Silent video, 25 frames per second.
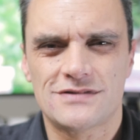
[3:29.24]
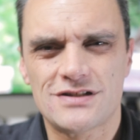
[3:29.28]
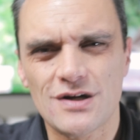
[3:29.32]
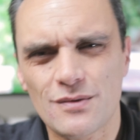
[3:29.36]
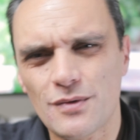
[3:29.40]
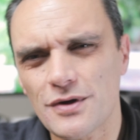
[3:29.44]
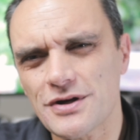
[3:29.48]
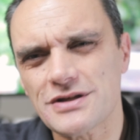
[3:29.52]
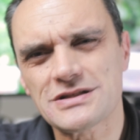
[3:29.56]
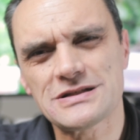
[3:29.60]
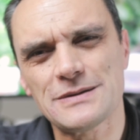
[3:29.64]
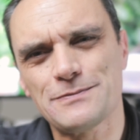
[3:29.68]
So
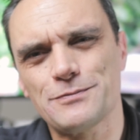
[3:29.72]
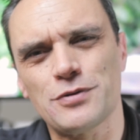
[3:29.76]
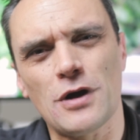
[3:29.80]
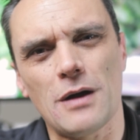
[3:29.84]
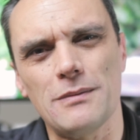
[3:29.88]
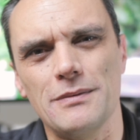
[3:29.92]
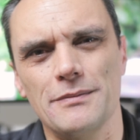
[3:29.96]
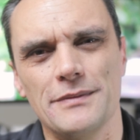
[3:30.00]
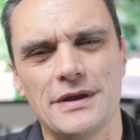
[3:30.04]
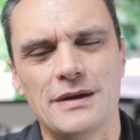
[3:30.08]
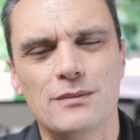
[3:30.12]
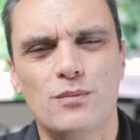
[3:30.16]
what is the
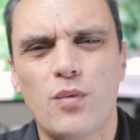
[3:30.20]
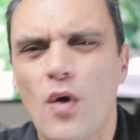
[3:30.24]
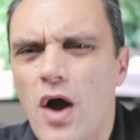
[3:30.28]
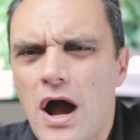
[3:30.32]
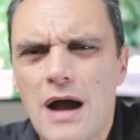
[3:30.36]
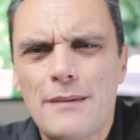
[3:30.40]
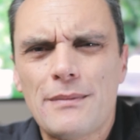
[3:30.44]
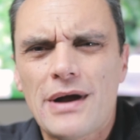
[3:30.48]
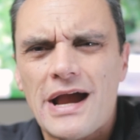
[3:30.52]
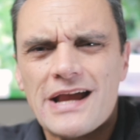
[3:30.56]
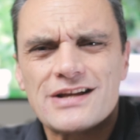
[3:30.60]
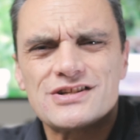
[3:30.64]
problem then?
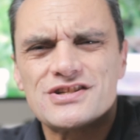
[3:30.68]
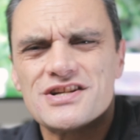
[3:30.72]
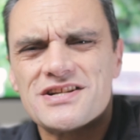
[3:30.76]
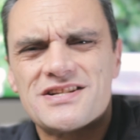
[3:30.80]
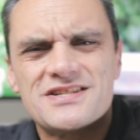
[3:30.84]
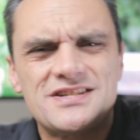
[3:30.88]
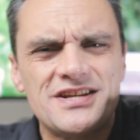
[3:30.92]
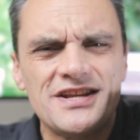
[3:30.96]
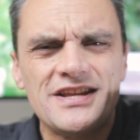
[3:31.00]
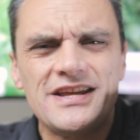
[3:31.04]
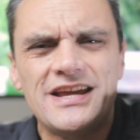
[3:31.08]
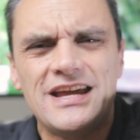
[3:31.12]
Why am I actually
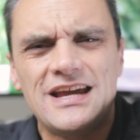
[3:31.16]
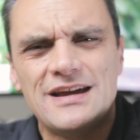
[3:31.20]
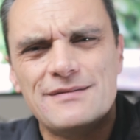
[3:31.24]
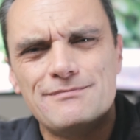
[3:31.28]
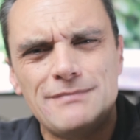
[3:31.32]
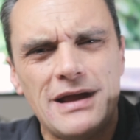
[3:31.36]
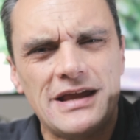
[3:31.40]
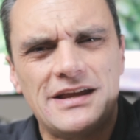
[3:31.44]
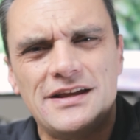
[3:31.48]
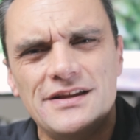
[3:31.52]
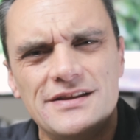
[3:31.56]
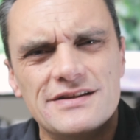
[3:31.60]
sitting here
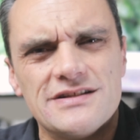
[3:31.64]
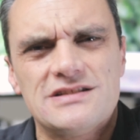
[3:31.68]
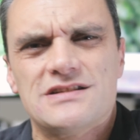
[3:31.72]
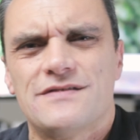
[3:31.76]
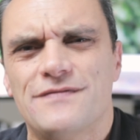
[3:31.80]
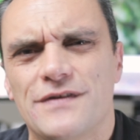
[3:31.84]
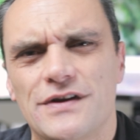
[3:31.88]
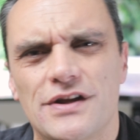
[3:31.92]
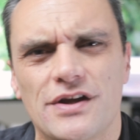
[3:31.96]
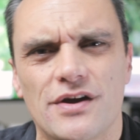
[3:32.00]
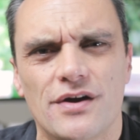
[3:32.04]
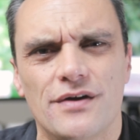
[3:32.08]
making this
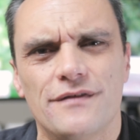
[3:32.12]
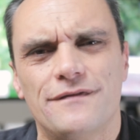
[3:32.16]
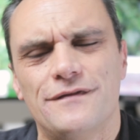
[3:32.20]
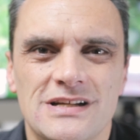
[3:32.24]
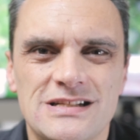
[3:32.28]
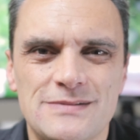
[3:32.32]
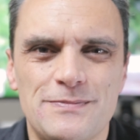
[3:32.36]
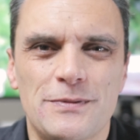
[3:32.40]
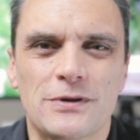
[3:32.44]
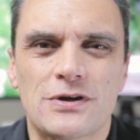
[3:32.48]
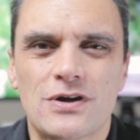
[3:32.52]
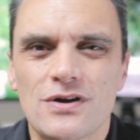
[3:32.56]
video?
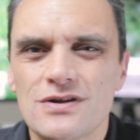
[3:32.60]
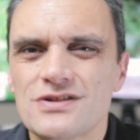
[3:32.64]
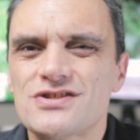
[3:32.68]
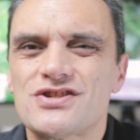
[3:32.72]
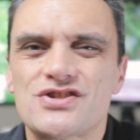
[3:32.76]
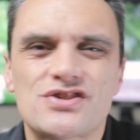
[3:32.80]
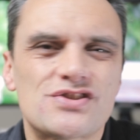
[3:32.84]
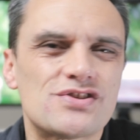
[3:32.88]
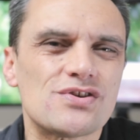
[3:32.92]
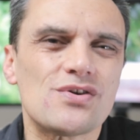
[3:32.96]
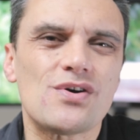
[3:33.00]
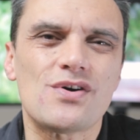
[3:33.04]
It's because
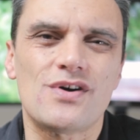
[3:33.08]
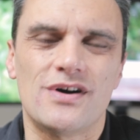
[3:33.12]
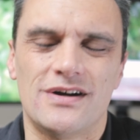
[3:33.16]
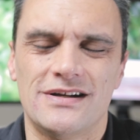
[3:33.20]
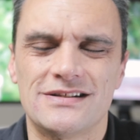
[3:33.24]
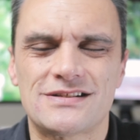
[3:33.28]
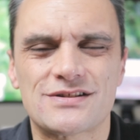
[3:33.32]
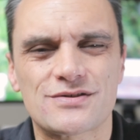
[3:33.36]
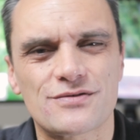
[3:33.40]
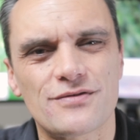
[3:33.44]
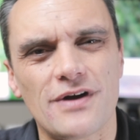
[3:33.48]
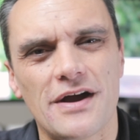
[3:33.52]
sure,
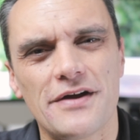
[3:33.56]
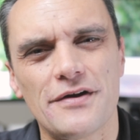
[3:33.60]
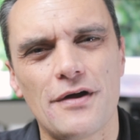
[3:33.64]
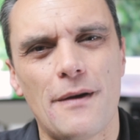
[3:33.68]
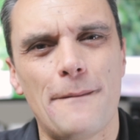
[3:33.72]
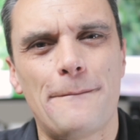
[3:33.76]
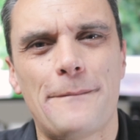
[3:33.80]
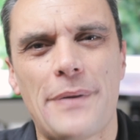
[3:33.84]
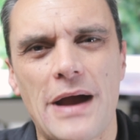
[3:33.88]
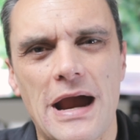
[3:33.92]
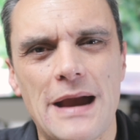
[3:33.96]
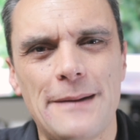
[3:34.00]
it's great
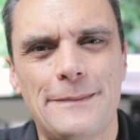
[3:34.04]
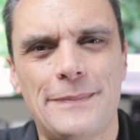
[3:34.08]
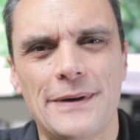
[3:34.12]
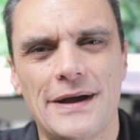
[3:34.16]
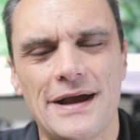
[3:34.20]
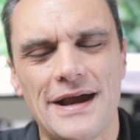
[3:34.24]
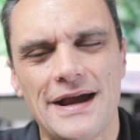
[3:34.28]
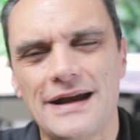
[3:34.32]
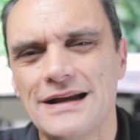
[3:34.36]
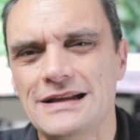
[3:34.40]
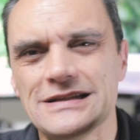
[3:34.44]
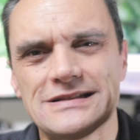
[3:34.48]
on paper
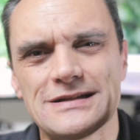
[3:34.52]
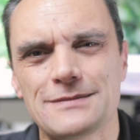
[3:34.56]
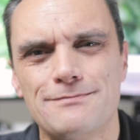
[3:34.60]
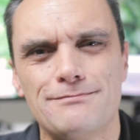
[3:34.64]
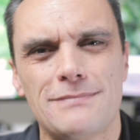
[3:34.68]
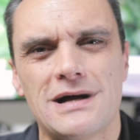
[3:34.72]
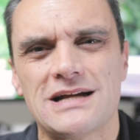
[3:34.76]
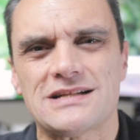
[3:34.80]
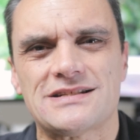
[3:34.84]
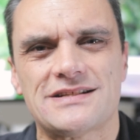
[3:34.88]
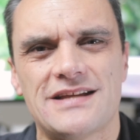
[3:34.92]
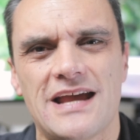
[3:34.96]
and it's a
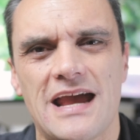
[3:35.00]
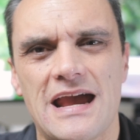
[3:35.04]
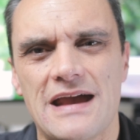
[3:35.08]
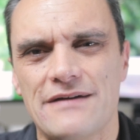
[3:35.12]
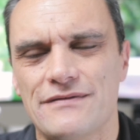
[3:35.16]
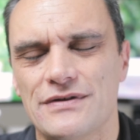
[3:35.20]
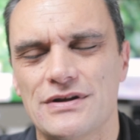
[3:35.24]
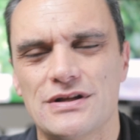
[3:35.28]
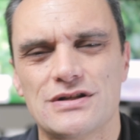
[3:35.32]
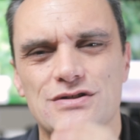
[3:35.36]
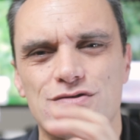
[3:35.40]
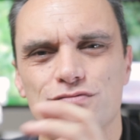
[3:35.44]

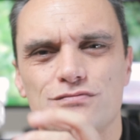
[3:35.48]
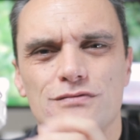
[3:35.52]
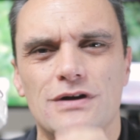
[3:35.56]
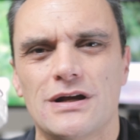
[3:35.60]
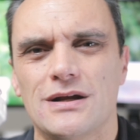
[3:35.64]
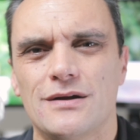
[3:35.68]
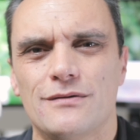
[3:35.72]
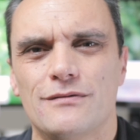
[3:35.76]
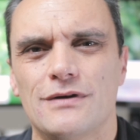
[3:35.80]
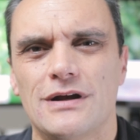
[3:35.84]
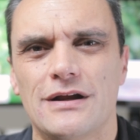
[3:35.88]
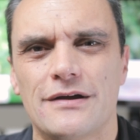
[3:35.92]
must-have and it's
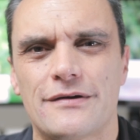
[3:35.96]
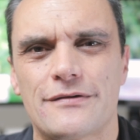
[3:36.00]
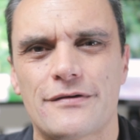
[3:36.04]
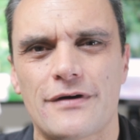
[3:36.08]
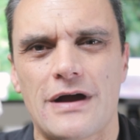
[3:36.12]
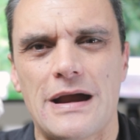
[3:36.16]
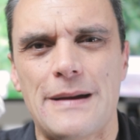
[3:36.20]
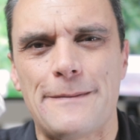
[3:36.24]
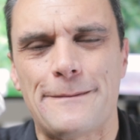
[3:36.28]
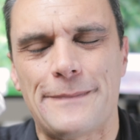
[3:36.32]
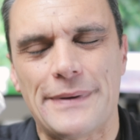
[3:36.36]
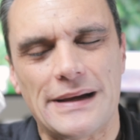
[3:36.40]
really
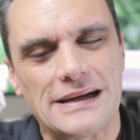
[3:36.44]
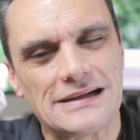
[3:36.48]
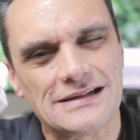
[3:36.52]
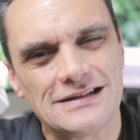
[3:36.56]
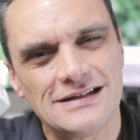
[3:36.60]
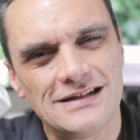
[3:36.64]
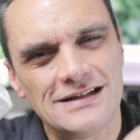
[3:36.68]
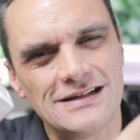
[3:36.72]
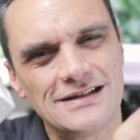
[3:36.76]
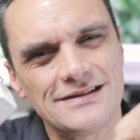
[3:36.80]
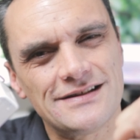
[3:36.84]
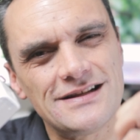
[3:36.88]
great, but
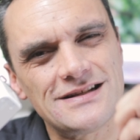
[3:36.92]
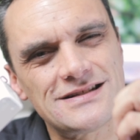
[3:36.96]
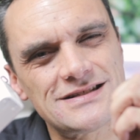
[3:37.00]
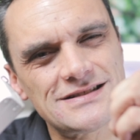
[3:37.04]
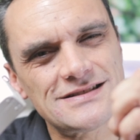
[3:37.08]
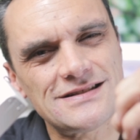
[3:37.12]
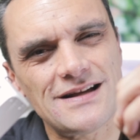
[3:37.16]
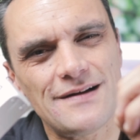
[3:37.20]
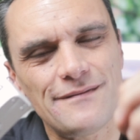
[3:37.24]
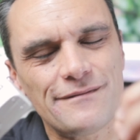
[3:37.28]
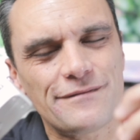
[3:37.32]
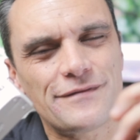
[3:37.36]
there's
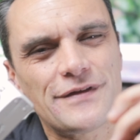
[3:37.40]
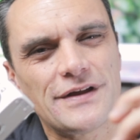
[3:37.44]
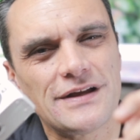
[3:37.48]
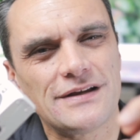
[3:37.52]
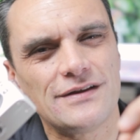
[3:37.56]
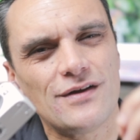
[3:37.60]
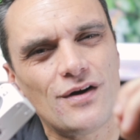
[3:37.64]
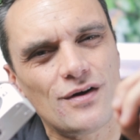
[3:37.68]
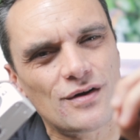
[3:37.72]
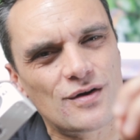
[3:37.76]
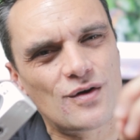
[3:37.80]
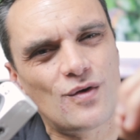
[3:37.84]

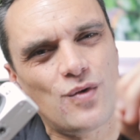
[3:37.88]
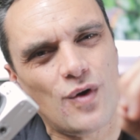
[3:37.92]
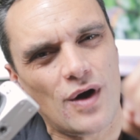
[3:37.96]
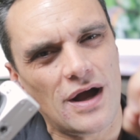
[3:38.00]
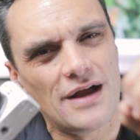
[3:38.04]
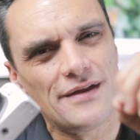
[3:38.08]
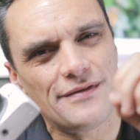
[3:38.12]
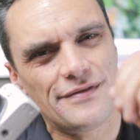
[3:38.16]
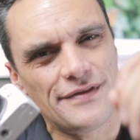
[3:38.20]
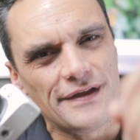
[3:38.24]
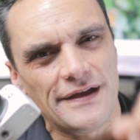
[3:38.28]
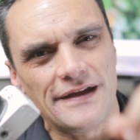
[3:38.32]
something not
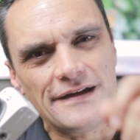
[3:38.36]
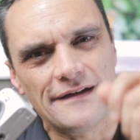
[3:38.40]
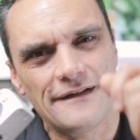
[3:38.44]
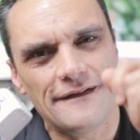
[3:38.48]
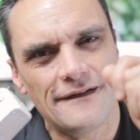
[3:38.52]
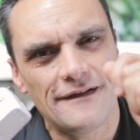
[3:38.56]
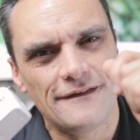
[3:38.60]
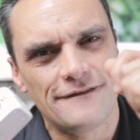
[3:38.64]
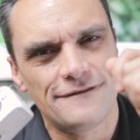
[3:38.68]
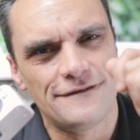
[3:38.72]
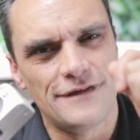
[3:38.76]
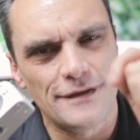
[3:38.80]
quite there
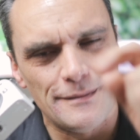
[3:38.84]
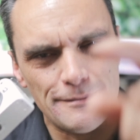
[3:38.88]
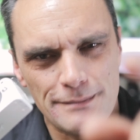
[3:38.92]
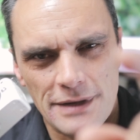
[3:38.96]
for